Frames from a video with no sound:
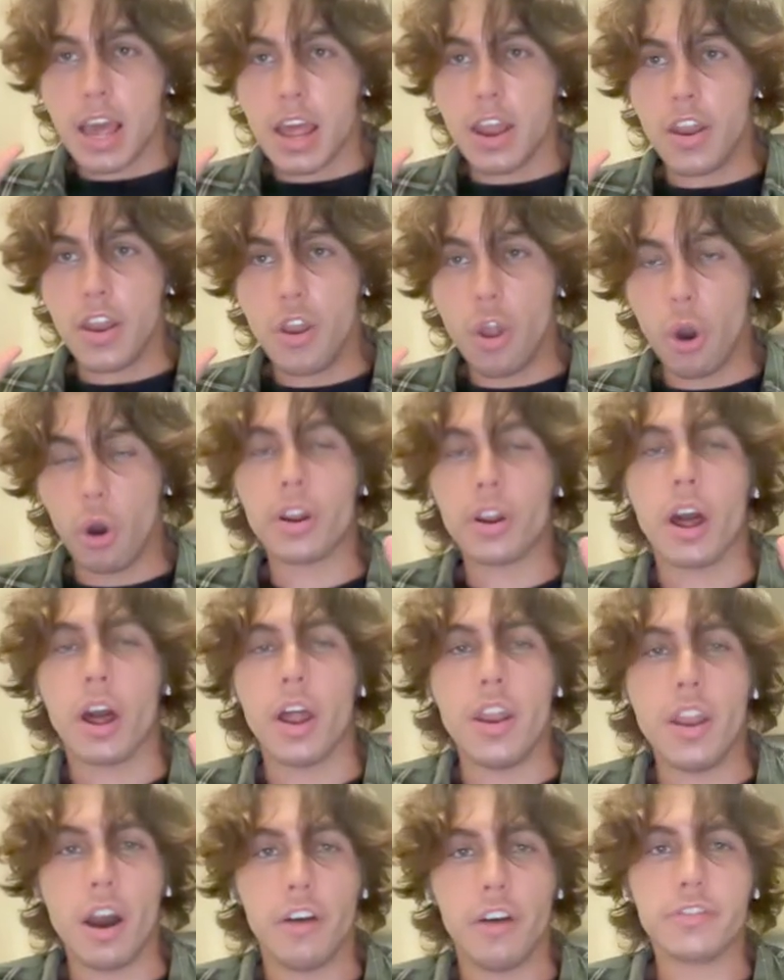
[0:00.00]
not
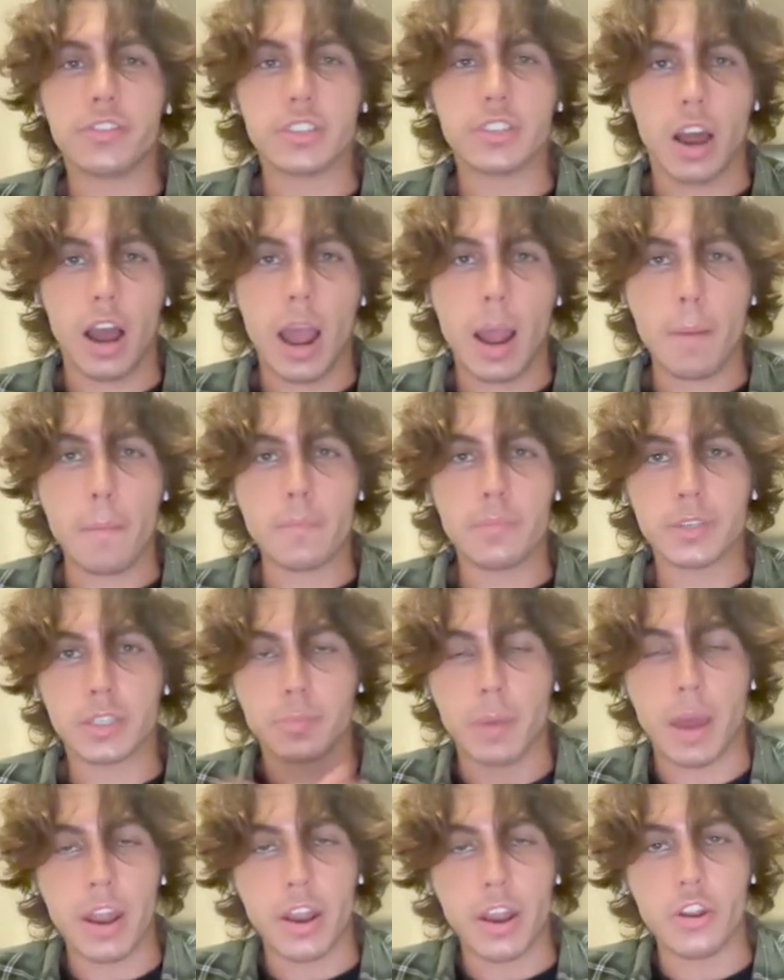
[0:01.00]
enough time
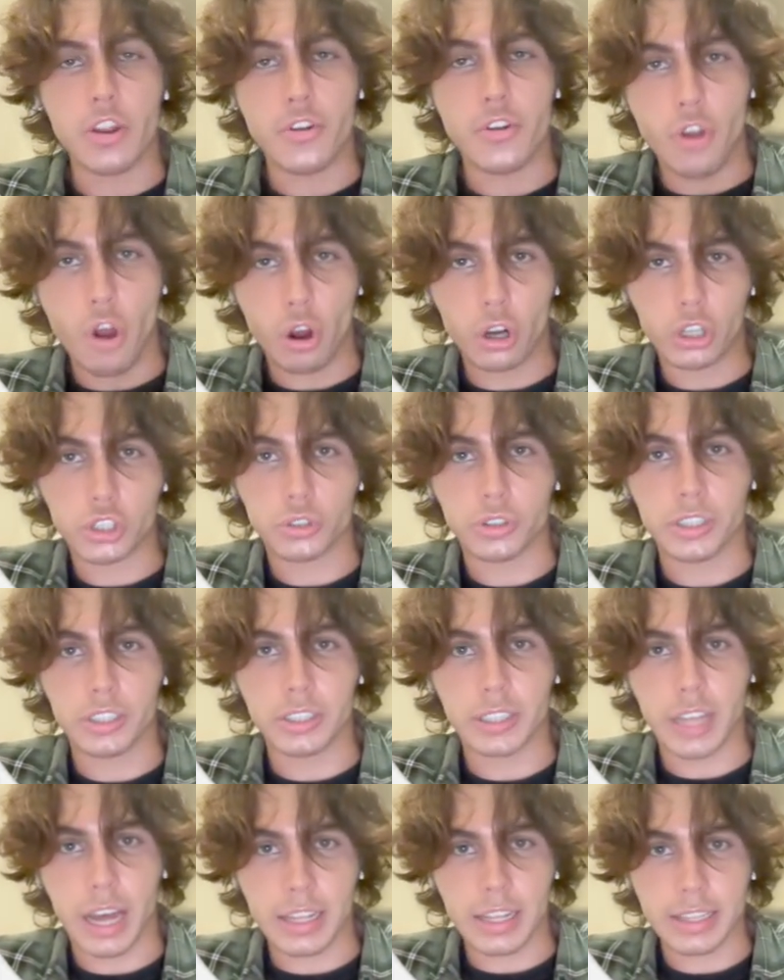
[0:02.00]
spent nurturing
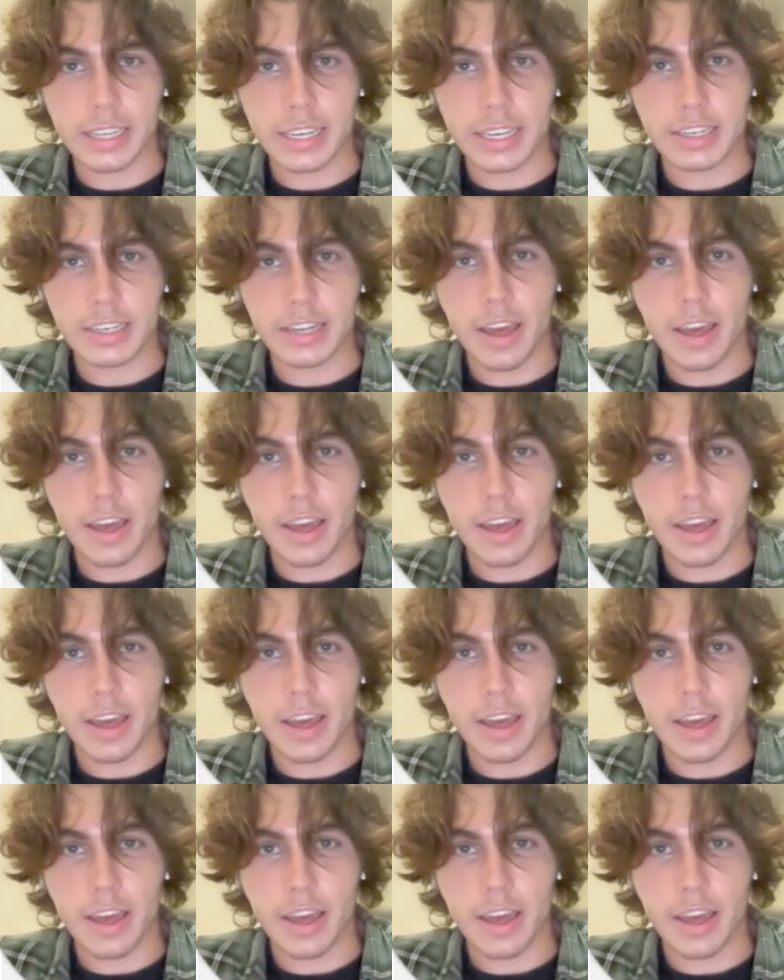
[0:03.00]
that lead.